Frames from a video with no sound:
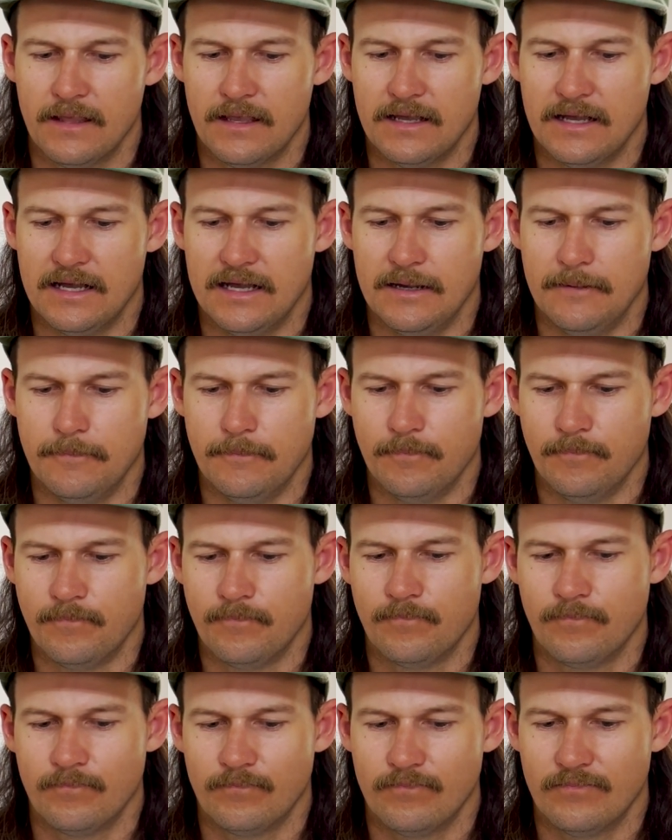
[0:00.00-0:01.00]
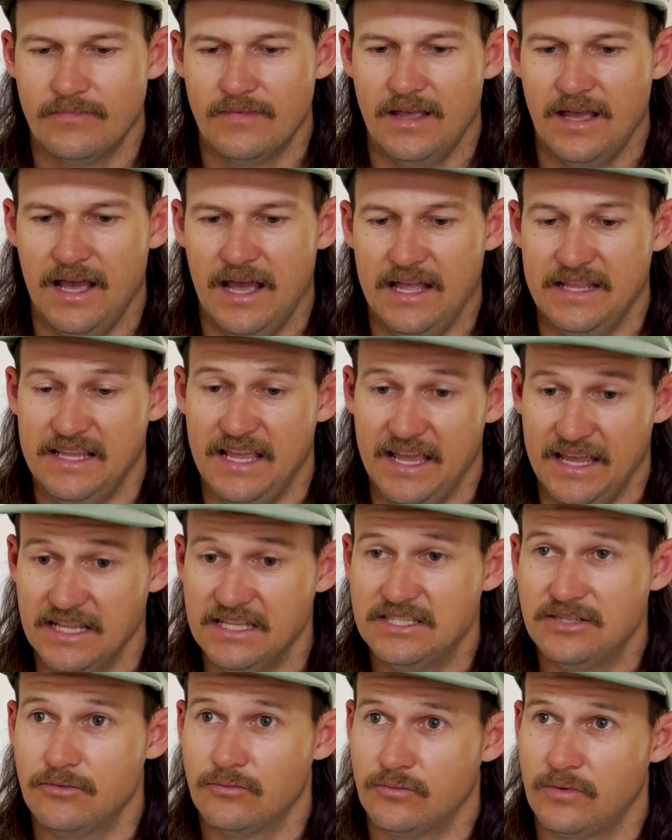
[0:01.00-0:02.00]
And yeah,
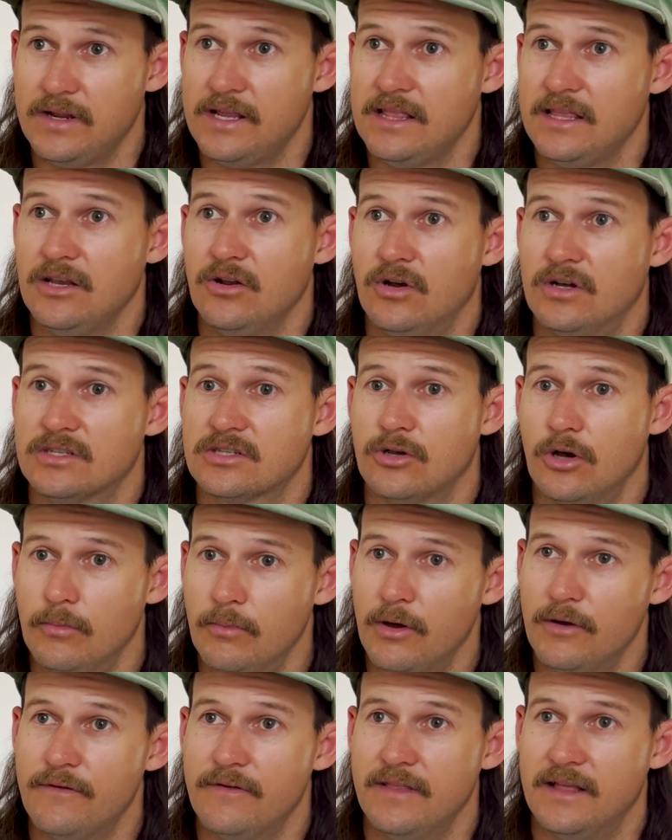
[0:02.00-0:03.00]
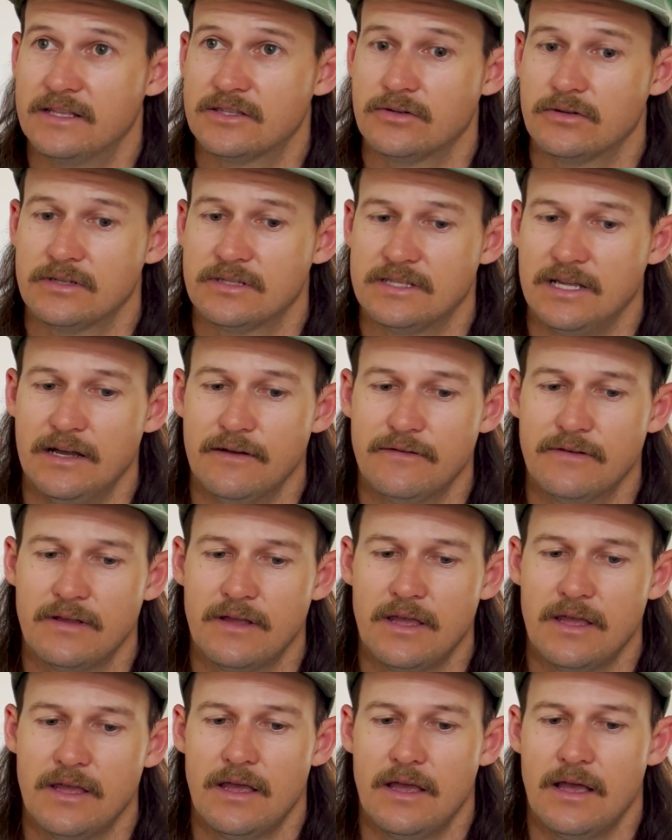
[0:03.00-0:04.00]
it's a really nice combo for that sort of stuff.
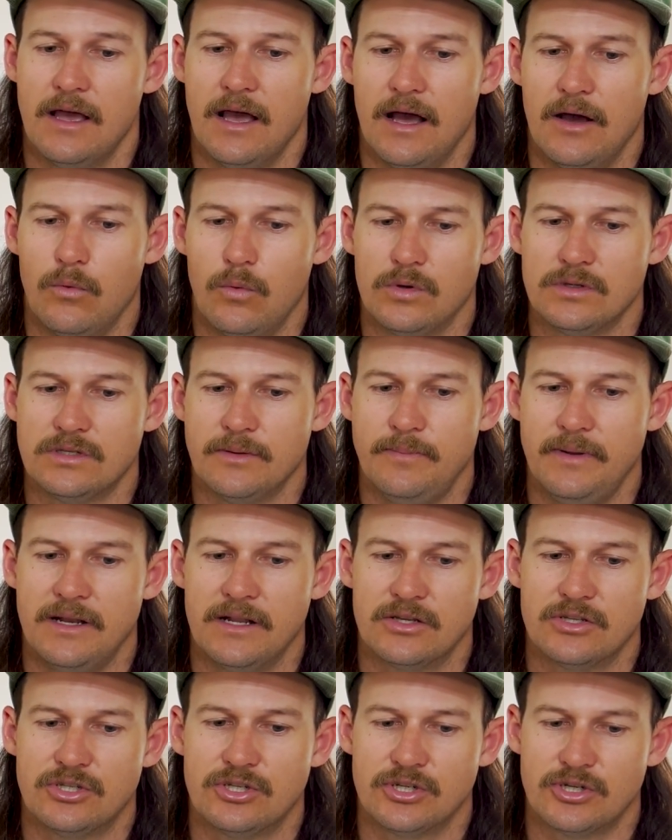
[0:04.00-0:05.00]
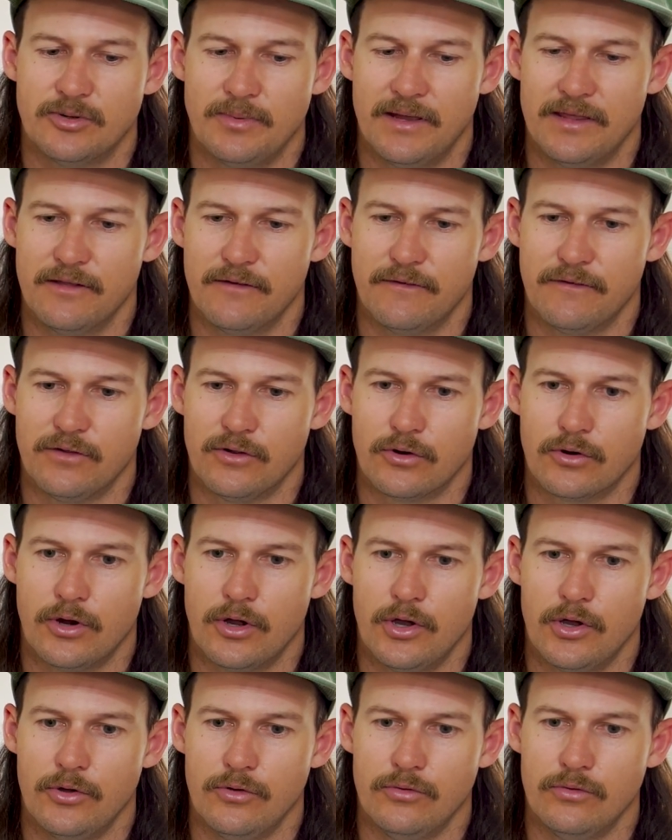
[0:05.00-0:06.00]
I was a bit unsure about the
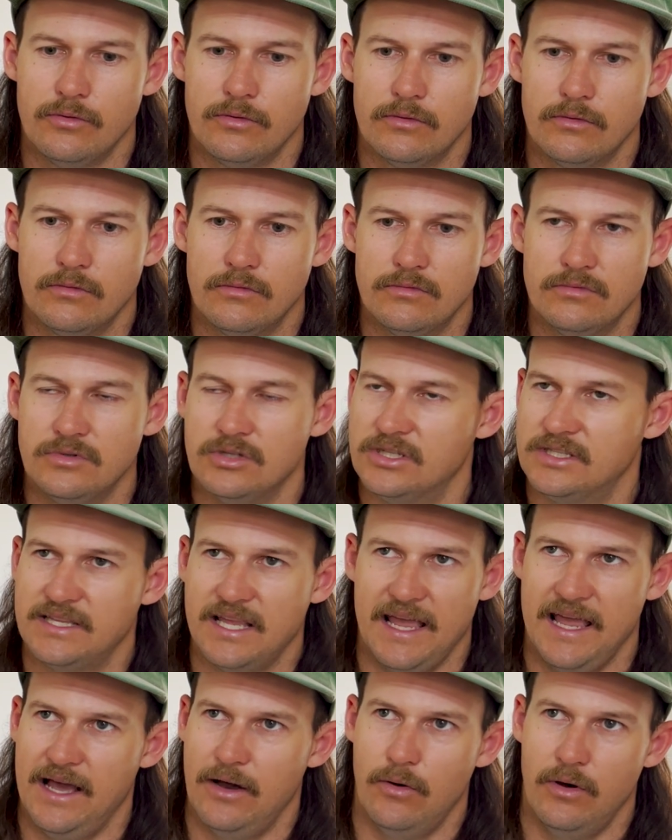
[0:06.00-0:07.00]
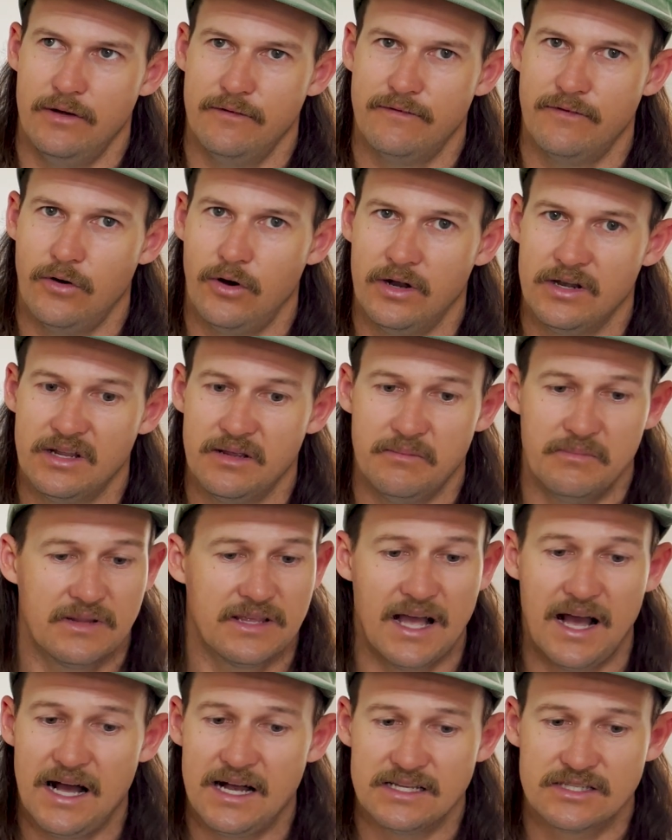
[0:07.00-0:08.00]
fluoro, just how I'd find it.
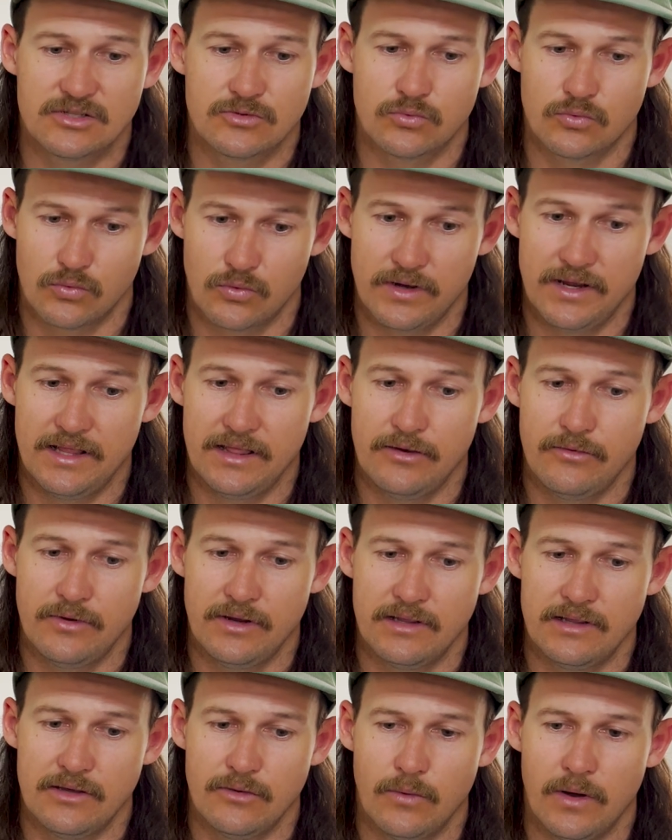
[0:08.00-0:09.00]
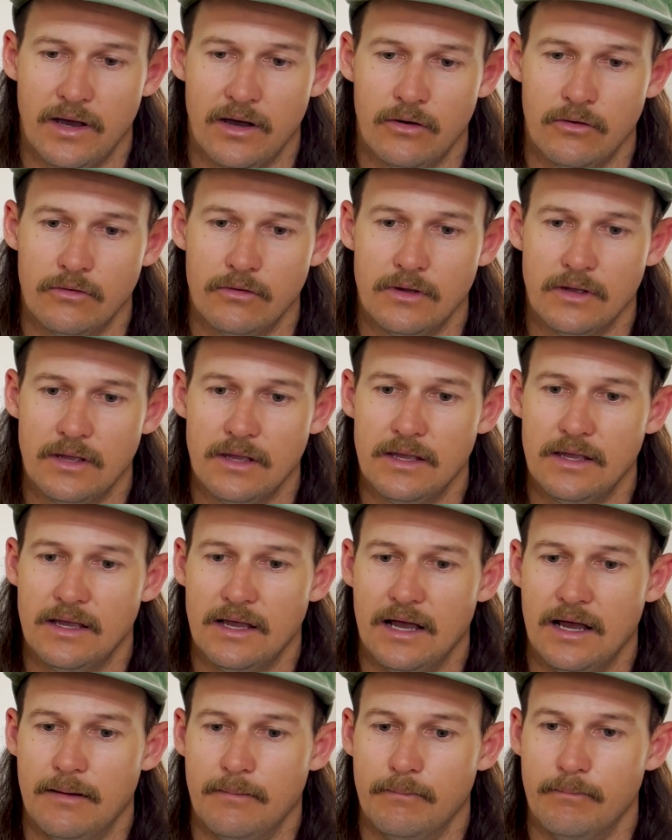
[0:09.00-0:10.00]
Cast really, really well.
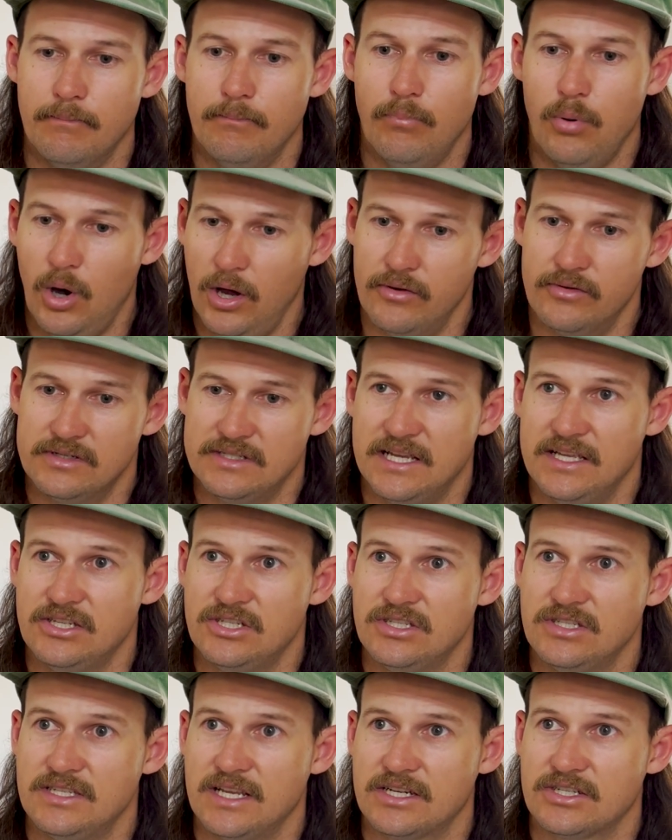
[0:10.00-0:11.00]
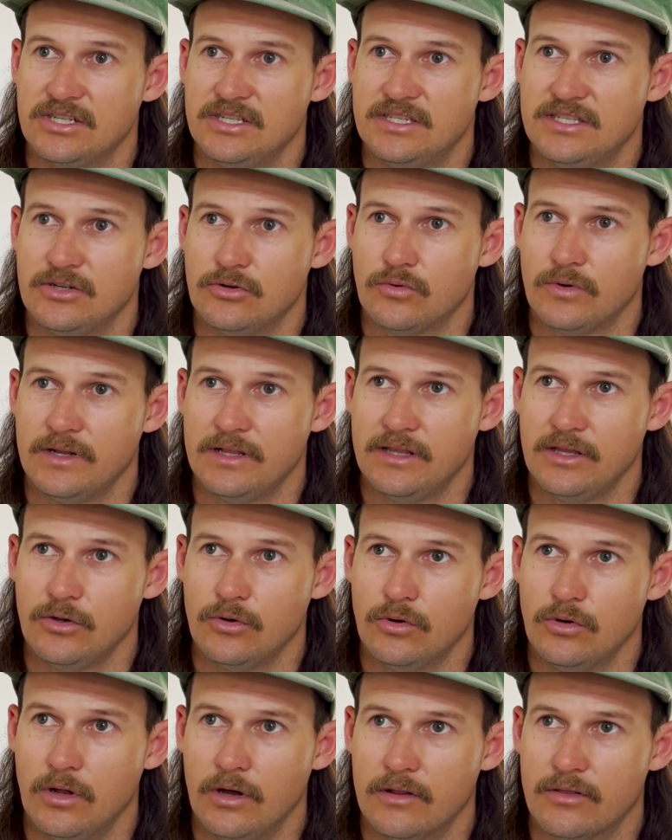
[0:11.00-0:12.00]
Bite retention's actually still really
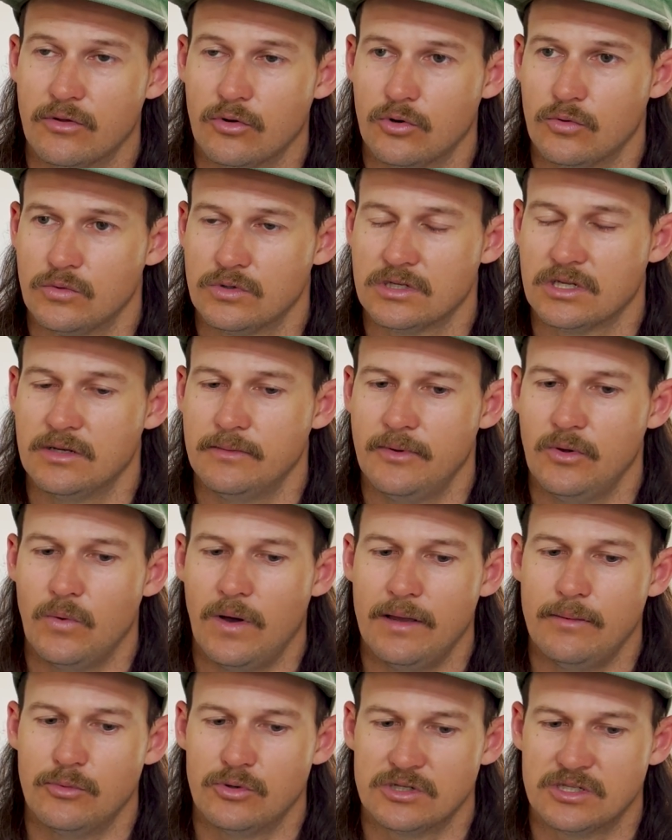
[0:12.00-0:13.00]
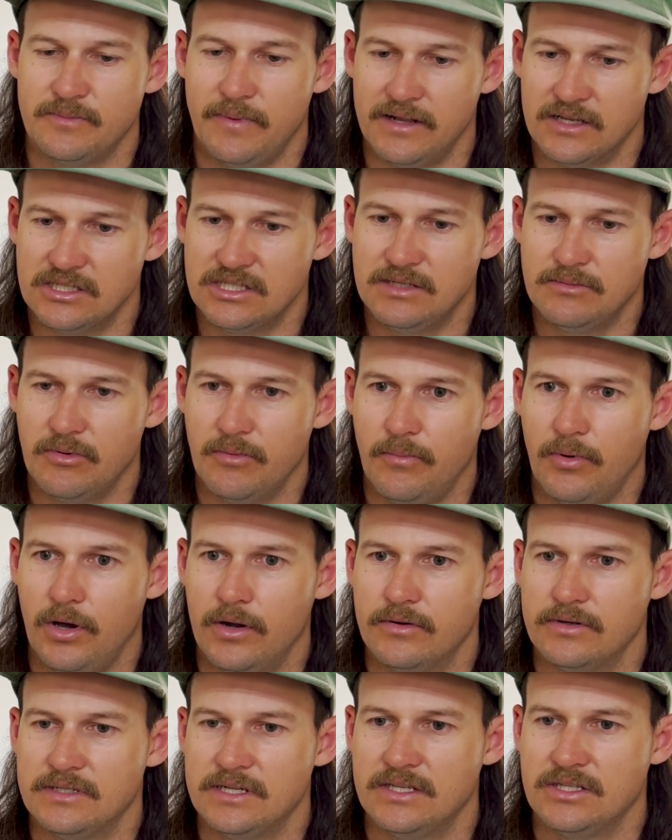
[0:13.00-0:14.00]
good. I thought it was going to be way more spongy, but bite
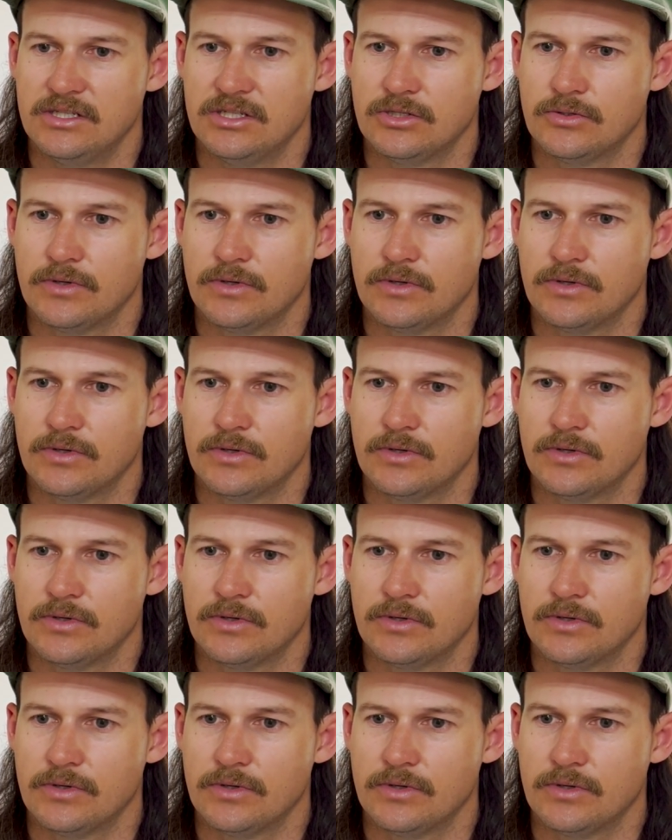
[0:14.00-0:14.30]
retention's